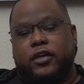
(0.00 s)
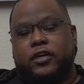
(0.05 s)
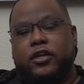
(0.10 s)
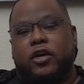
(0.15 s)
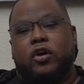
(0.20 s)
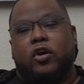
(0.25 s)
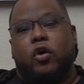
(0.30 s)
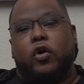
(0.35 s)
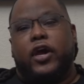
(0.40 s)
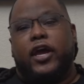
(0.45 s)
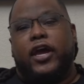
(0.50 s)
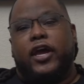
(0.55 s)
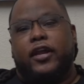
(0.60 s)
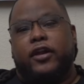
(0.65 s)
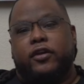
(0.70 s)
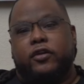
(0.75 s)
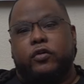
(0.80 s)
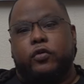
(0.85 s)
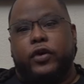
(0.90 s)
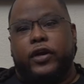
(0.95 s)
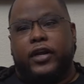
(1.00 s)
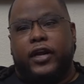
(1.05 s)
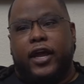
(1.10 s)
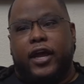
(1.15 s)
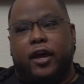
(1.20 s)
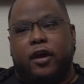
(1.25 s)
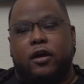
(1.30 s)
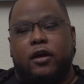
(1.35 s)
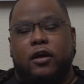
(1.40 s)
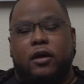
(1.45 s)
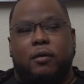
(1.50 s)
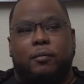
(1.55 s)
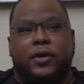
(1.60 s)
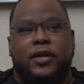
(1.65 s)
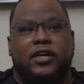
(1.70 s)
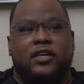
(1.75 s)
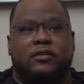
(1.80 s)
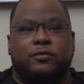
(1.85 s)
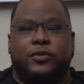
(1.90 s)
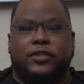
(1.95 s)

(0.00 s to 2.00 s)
to go ahead and do it now because